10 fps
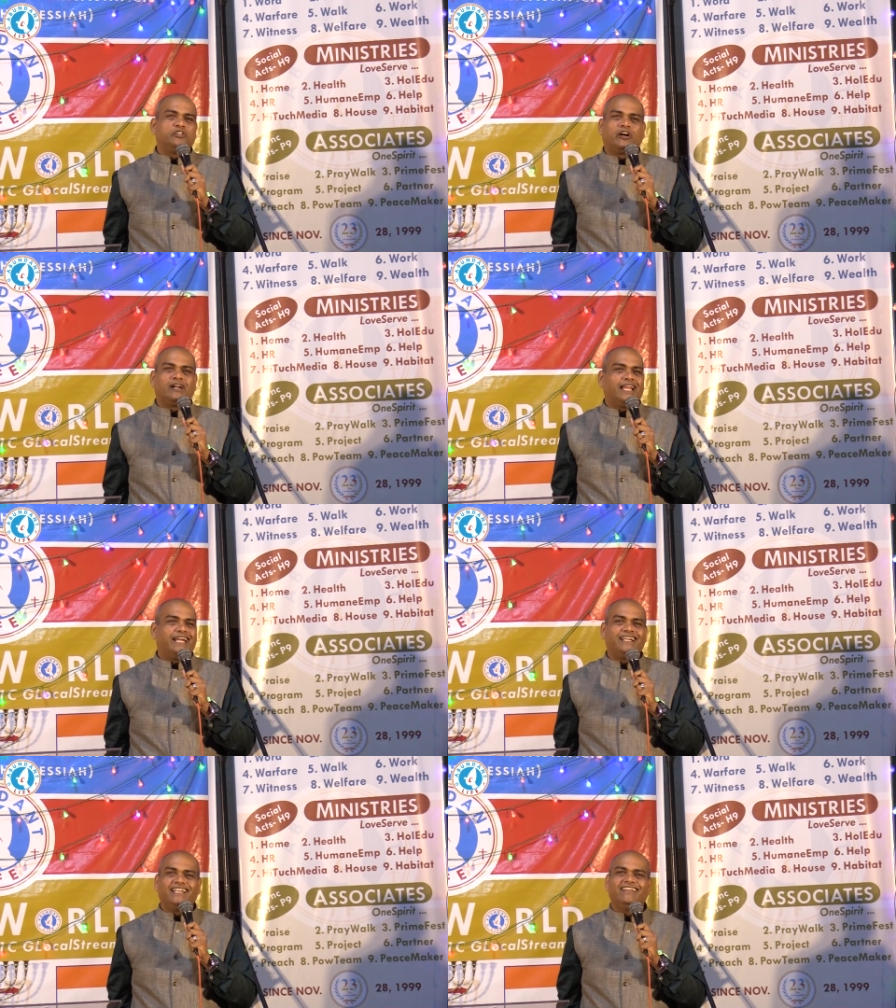with God
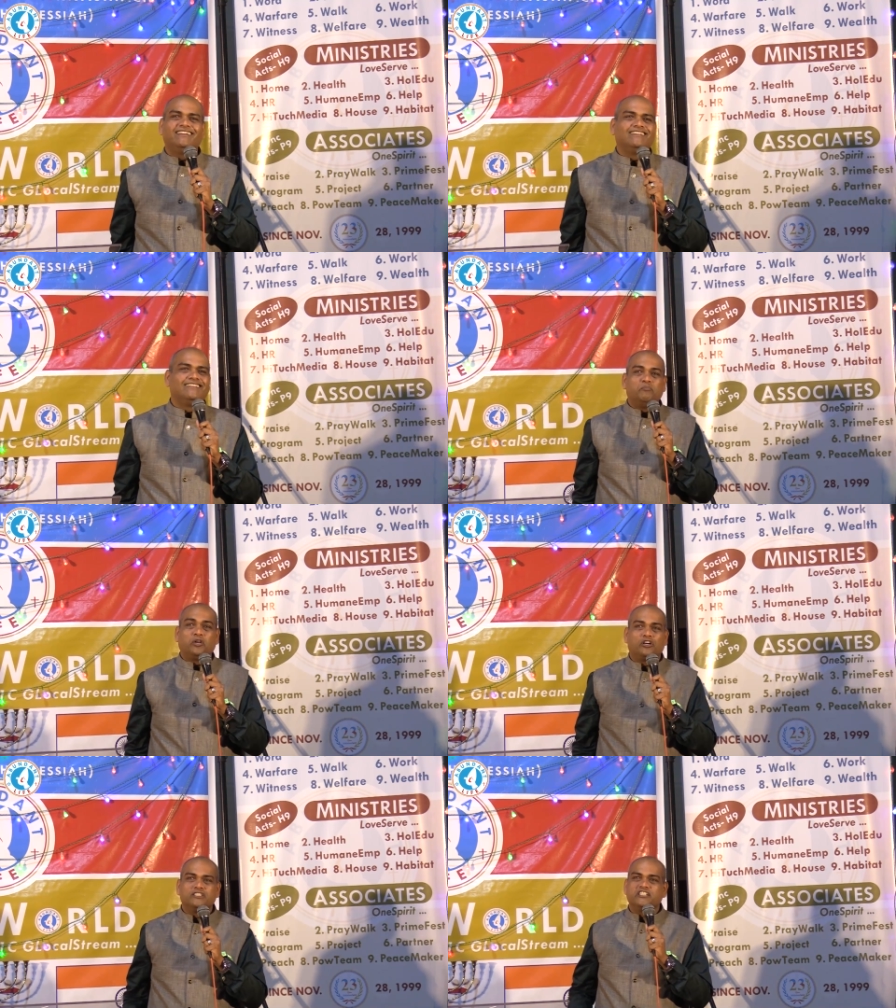lightly
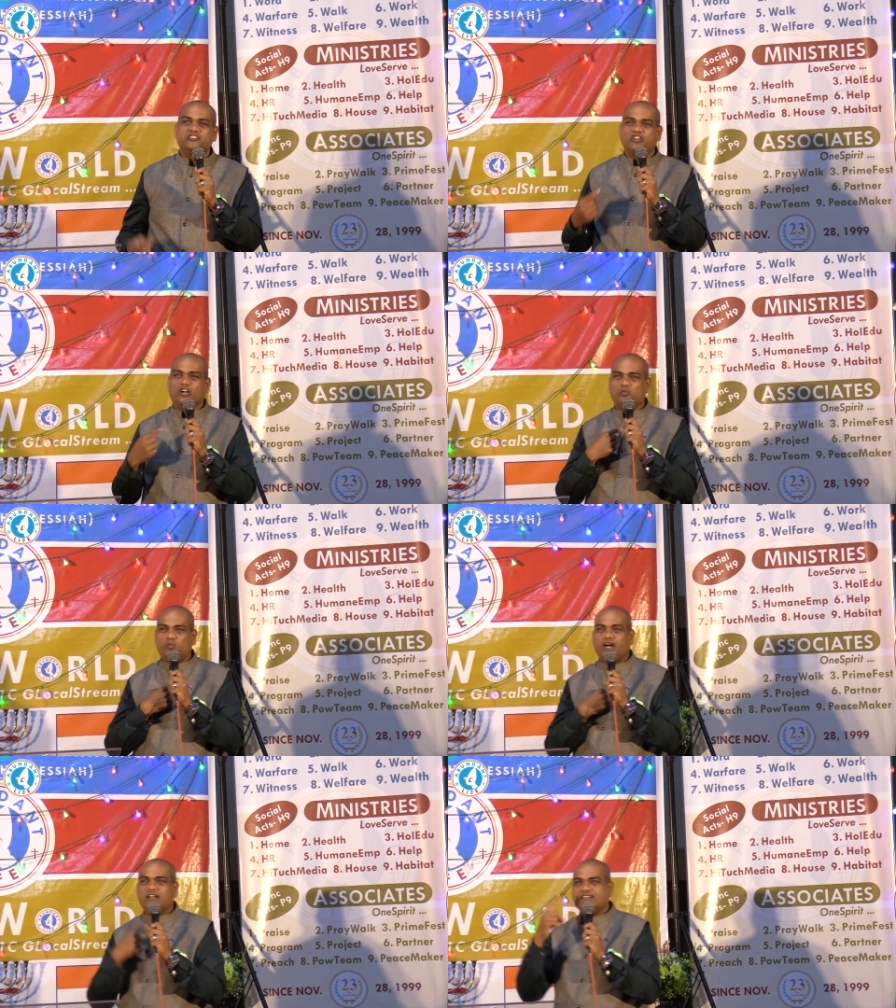because it's not
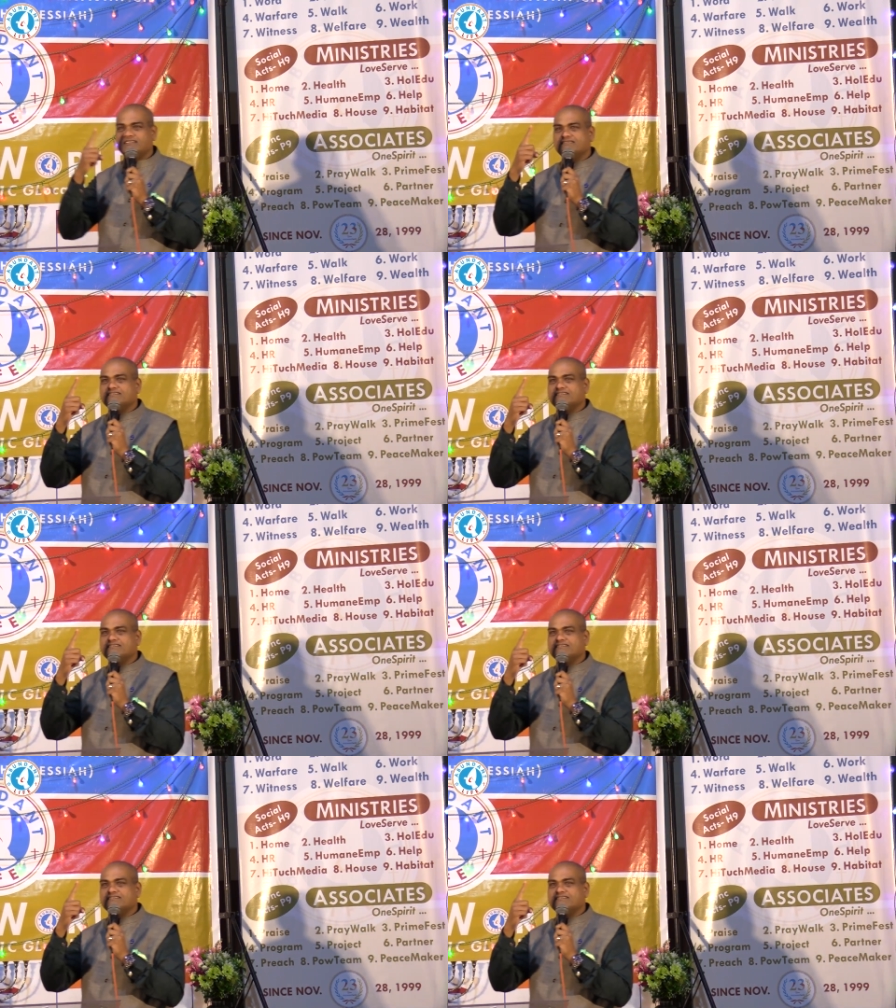one,